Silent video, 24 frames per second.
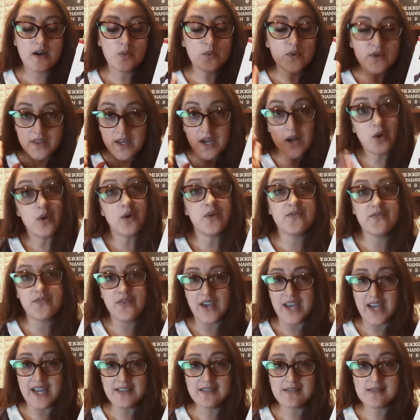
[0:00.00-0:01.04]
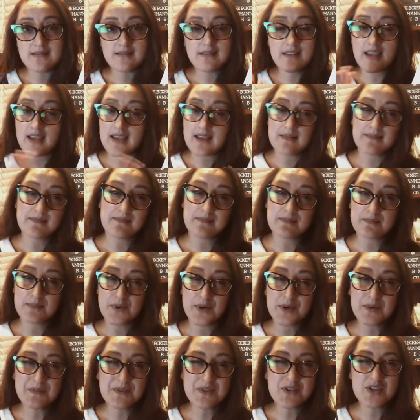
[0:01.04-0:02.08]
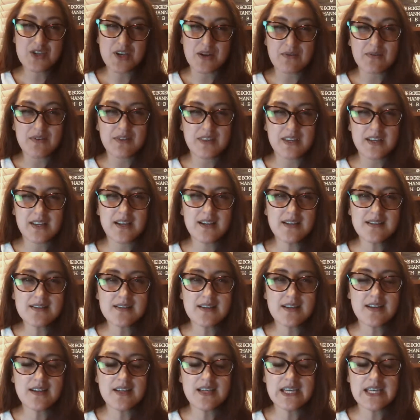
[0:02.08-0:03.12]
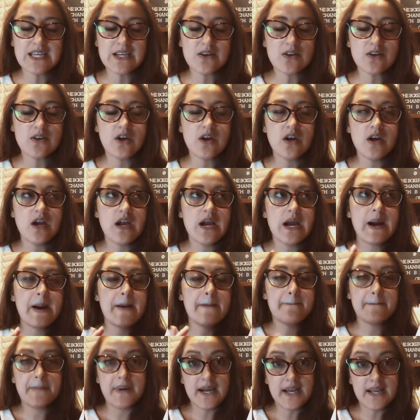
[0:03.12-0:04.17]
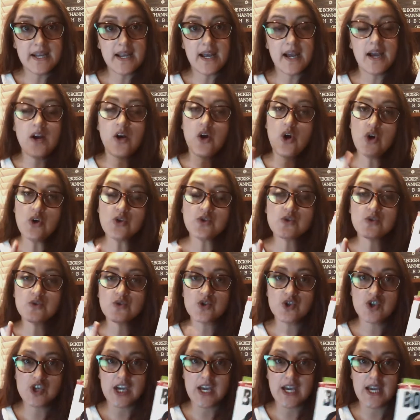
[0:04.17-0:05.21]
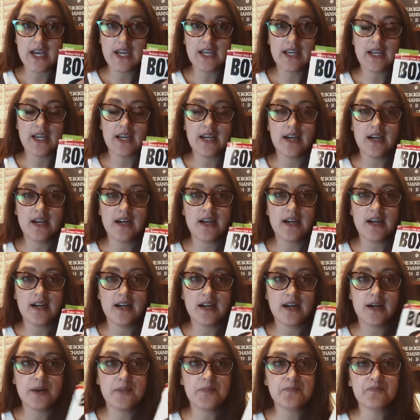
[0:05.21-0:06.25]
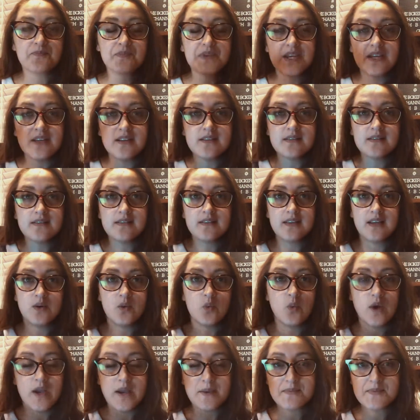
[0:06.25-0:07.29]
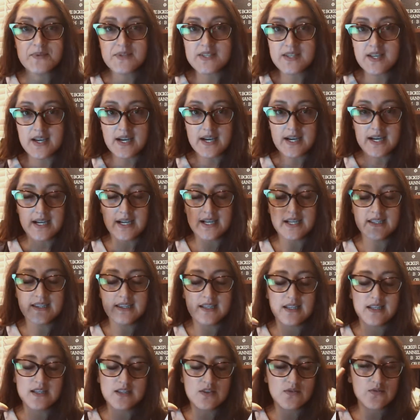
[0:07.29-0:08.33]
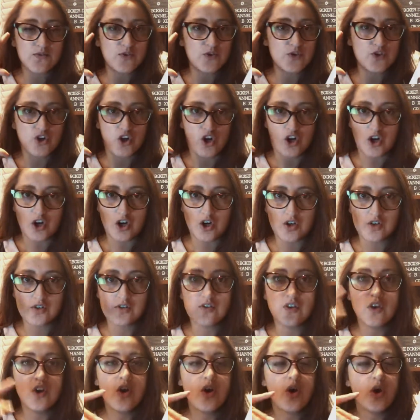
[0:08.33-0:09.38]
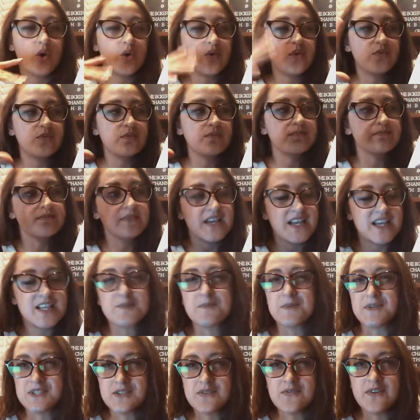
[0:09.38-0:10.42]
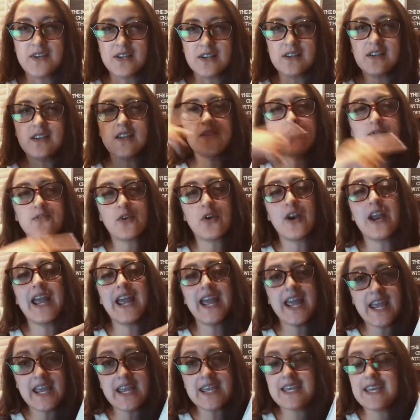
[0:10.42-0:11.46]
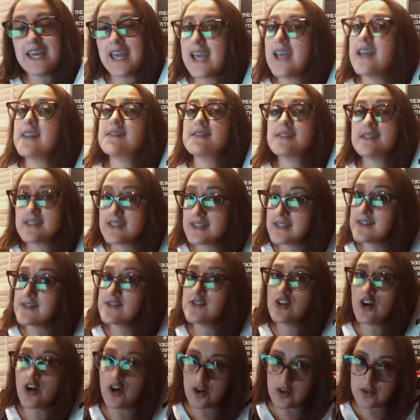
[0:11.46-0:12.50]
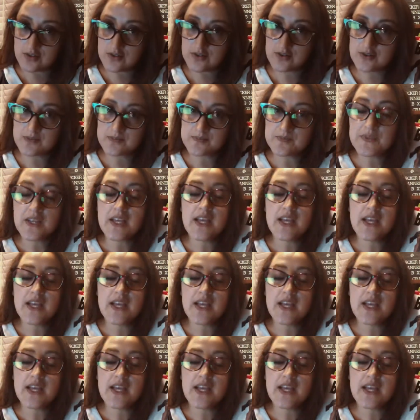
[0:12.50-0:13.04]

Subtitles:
with our vet pretty much everything I said here. But I also check in the website that is for dogs, or specifically for AKC dogs.